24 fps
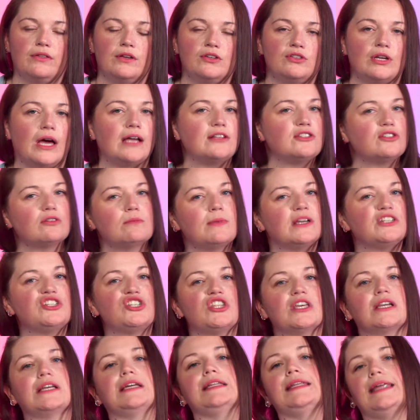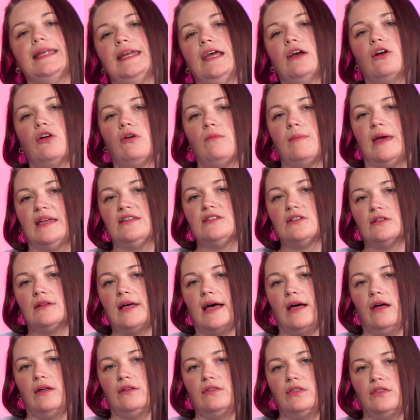not so much the clinical mental
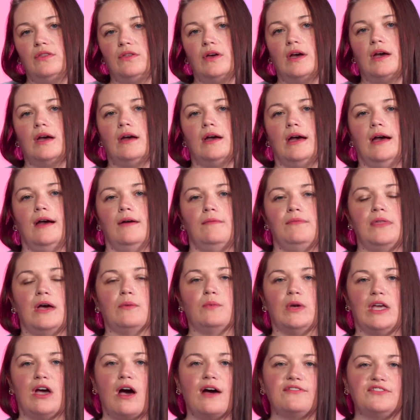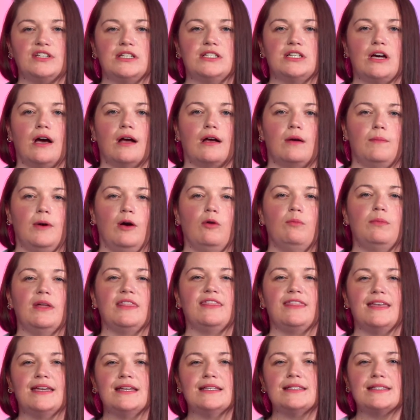health that we often talk about,
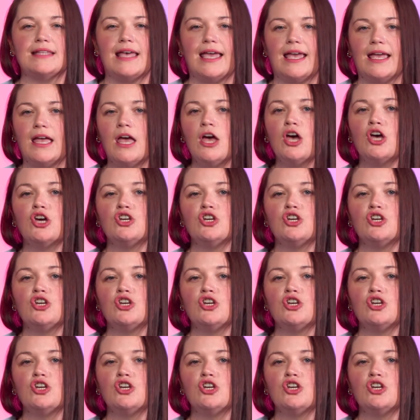but things like